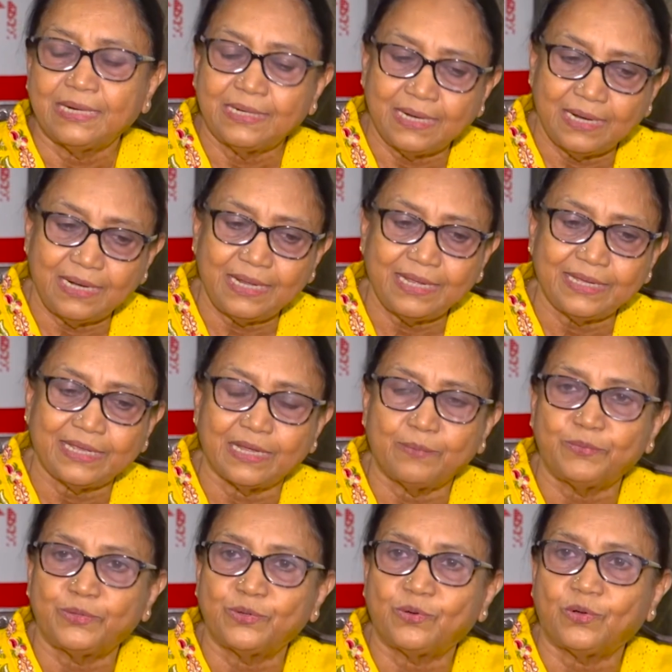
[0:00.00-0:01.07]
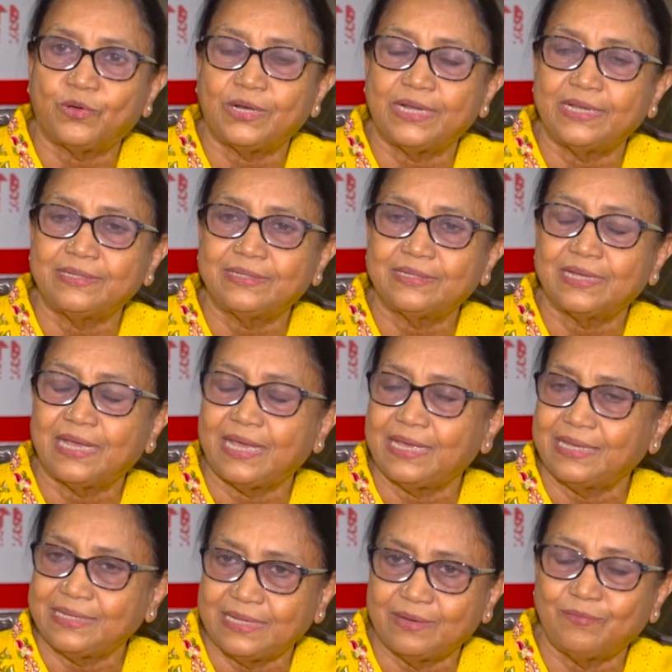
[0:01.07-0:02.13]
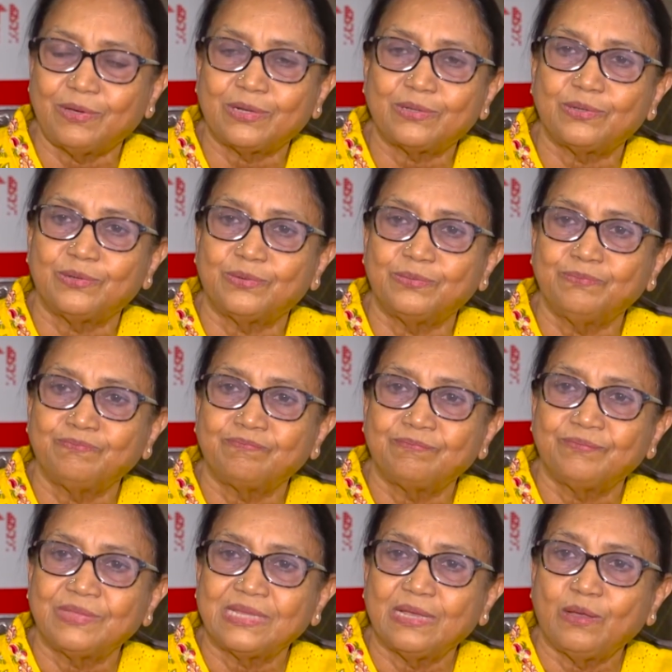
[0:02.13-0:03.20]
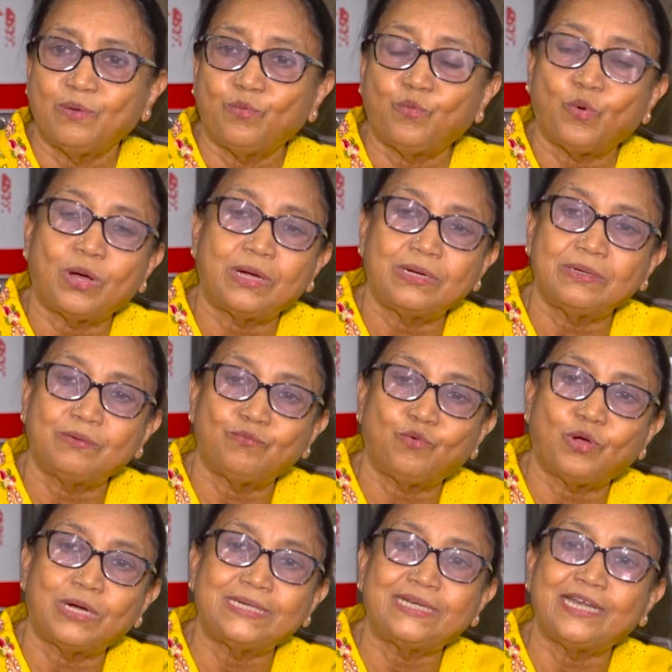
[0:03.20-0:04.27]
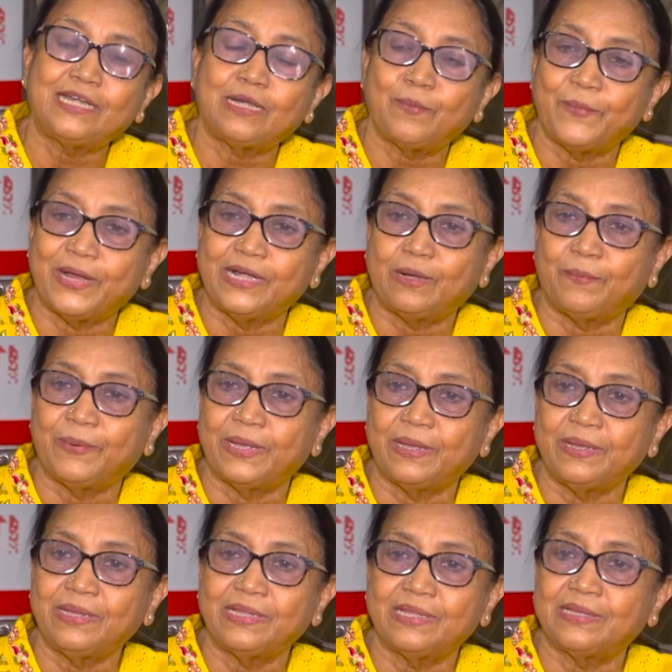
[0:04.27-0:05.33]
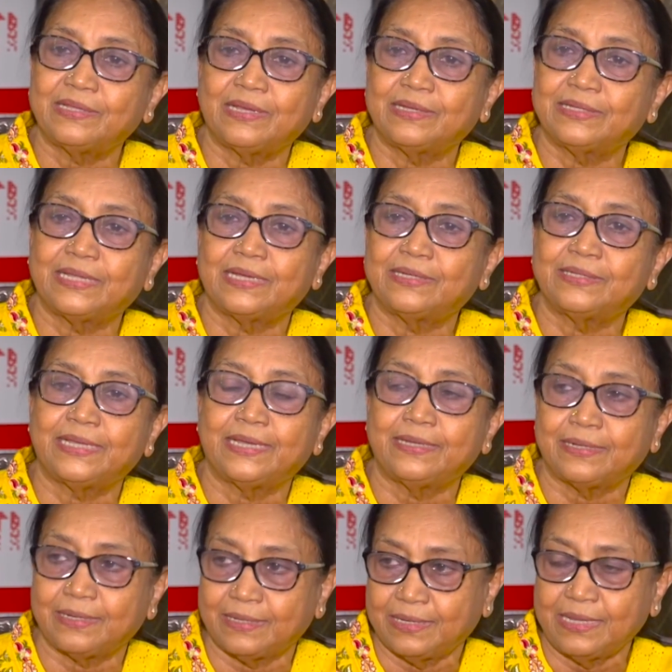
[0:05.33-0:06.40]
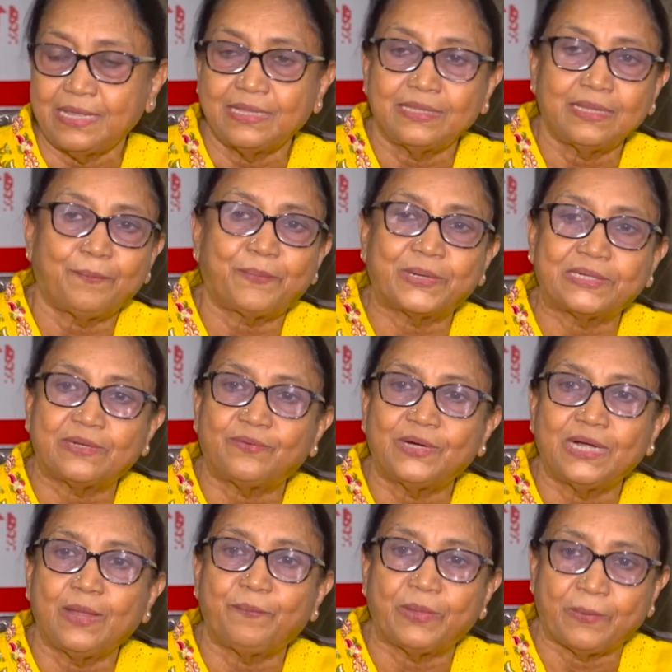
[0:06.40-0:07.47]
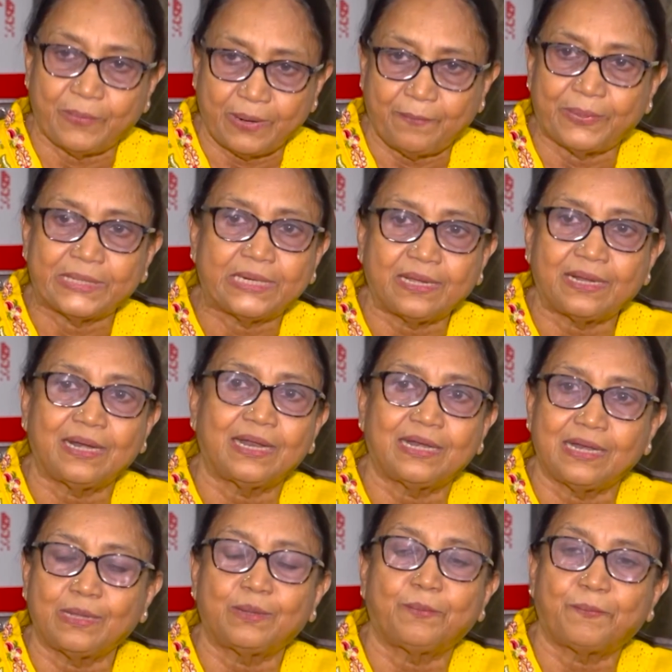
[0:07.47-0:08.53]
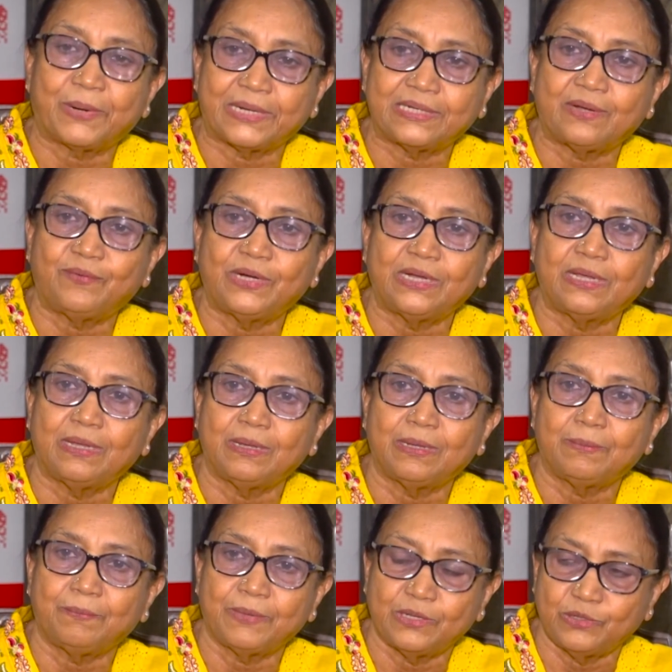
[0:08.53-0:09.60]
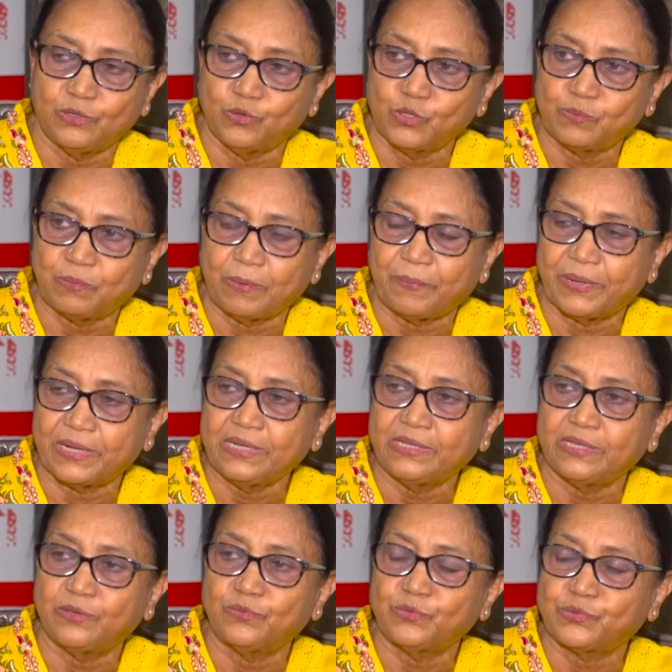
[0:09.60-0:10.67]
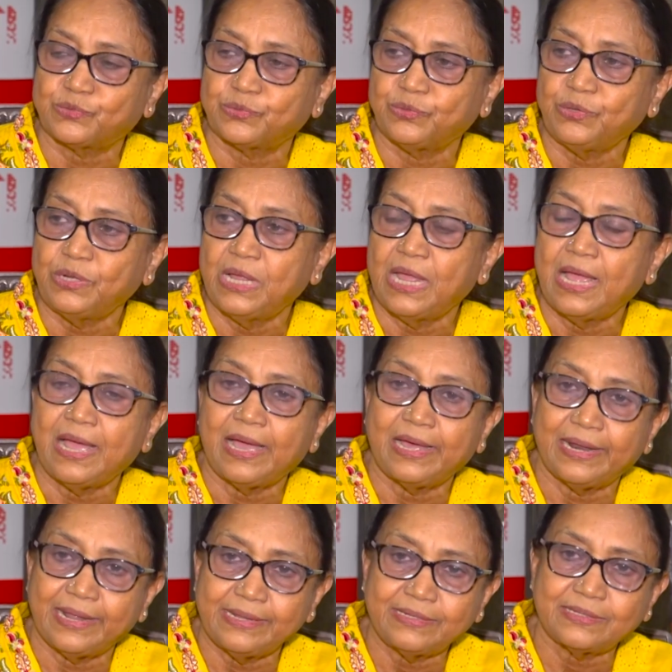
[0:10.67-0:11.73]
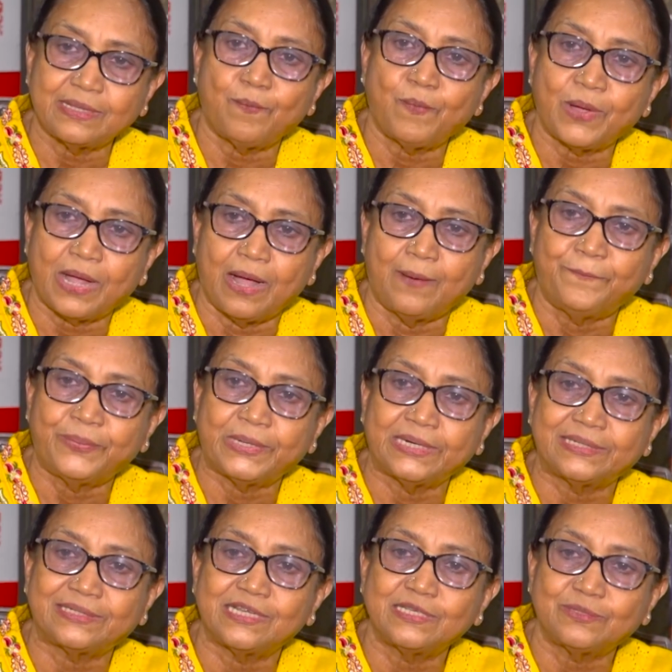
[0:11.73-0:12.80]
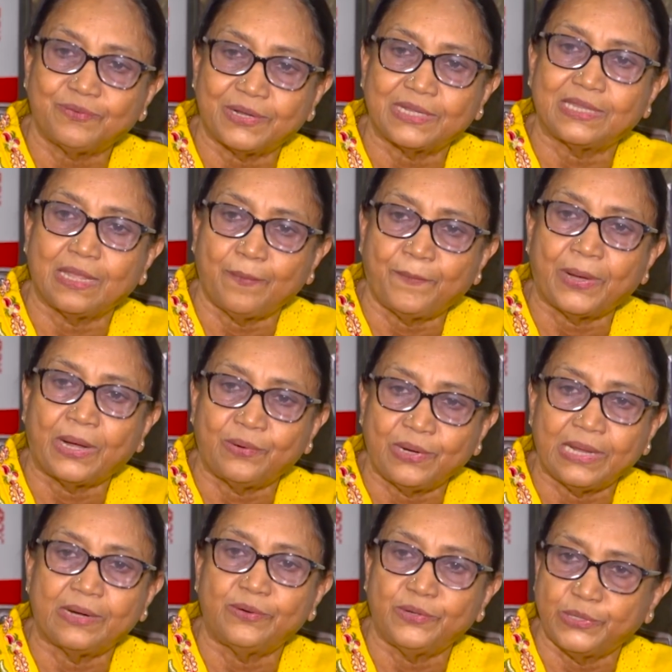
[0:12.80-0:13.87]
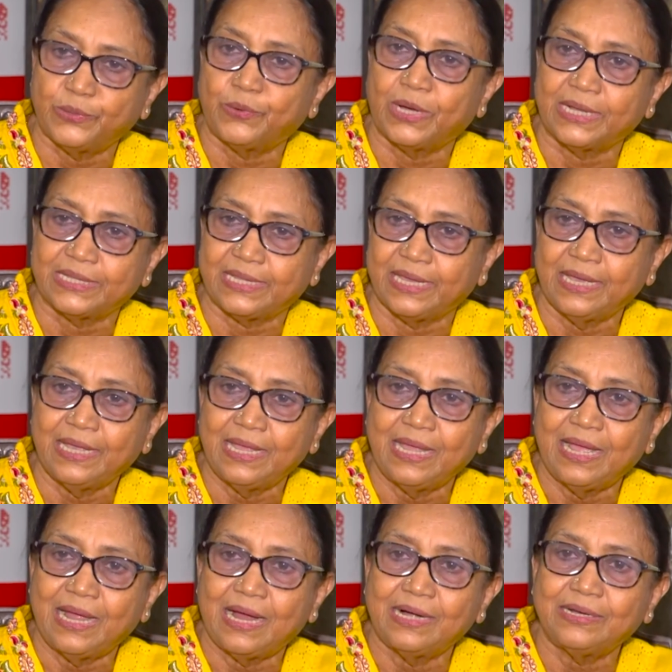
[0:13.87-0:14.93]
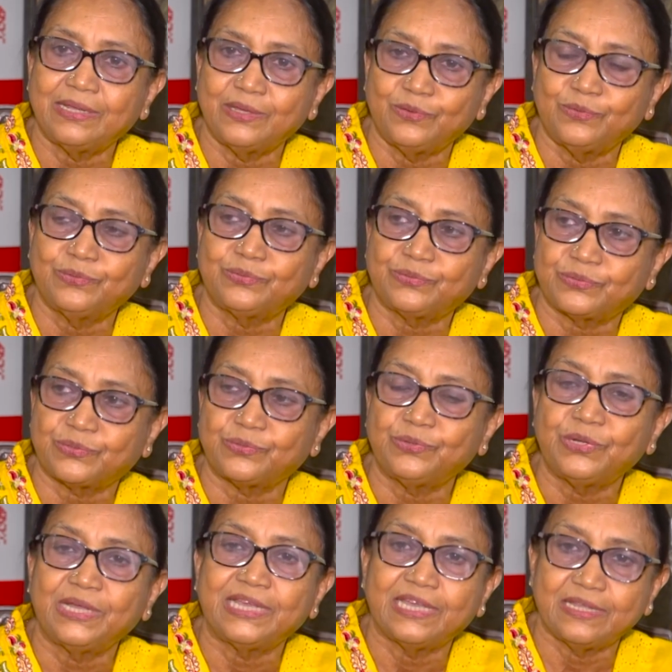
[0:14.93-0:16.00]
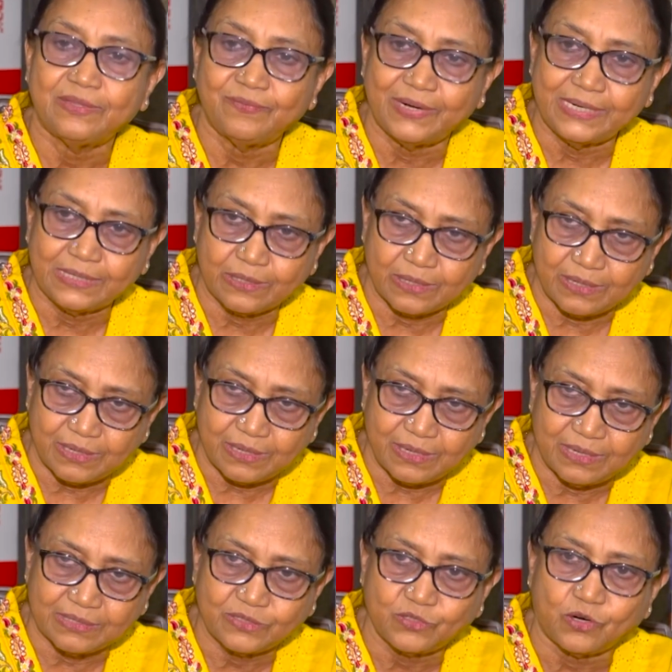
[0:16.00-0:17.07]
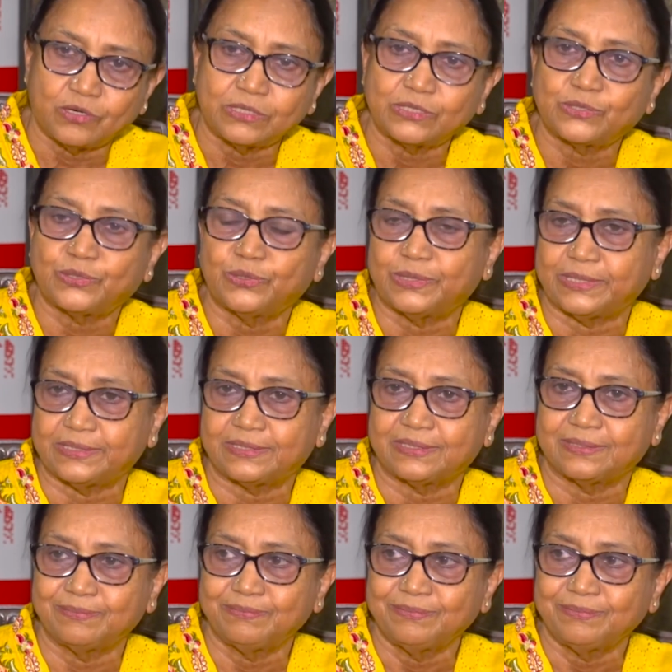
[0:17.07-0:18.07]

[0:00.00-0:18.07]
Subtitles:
Till I came to college, I never knew what it meant by the Prajavani people, particularly Prajavani newspaper, used to arrange some competitions for Deepavali and Yugadi, and they used to invite short stories.